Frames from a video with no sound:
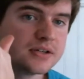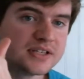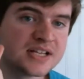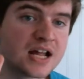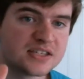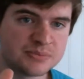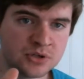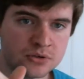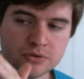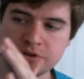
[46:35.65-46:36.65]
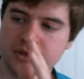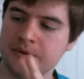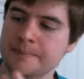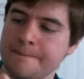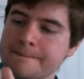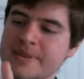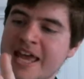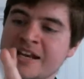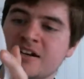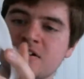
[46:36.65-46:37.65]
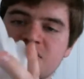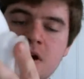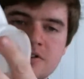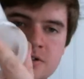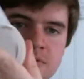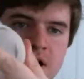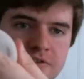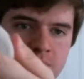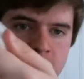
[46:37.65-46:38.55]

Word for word: It's not smooth. And it was also rough